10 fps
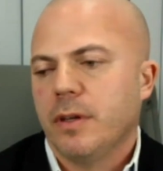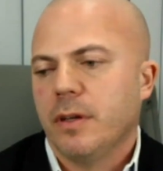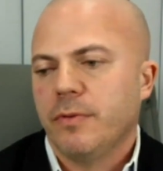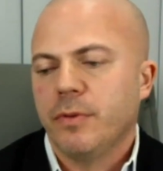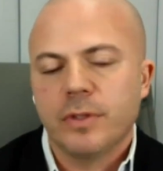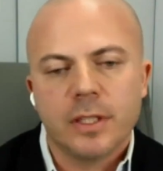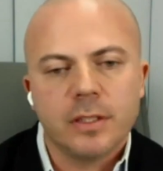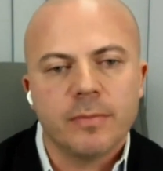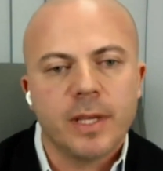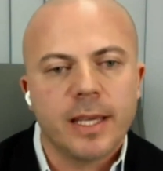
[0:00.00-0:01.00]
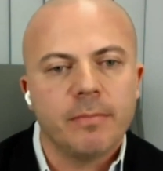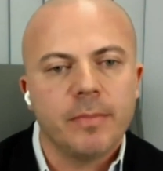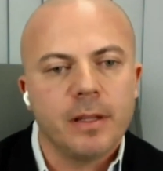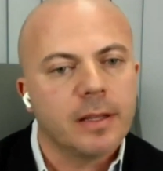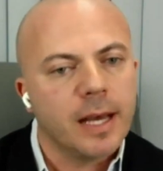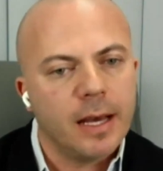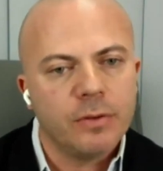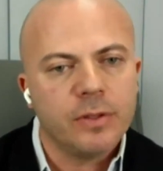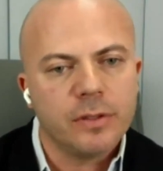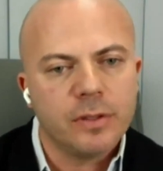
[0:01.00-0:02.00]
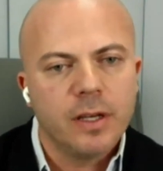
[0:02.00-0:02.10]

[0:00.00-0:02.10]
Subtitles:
a few systems they can mill in-house.